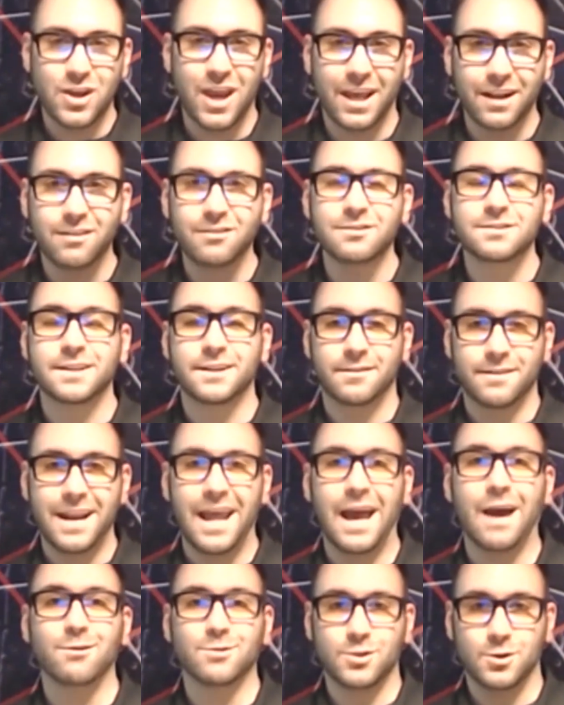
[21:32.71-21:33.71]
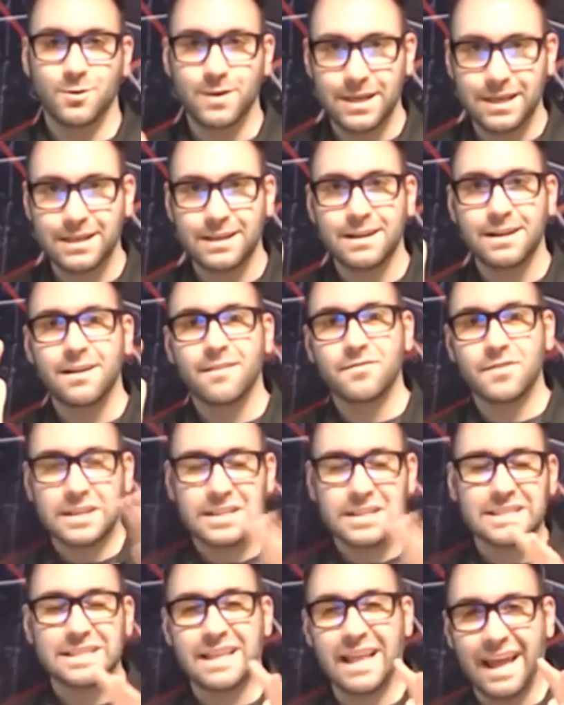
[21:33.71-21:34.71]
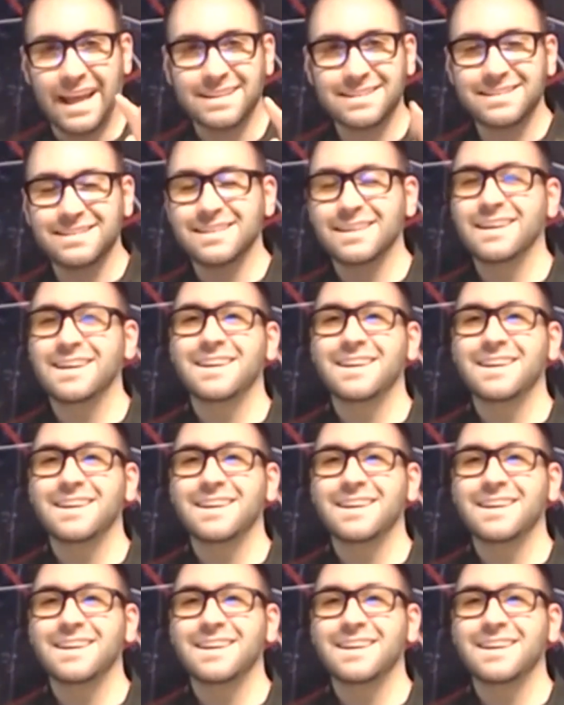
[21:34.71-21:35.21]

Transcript: channels that are now doing the slant.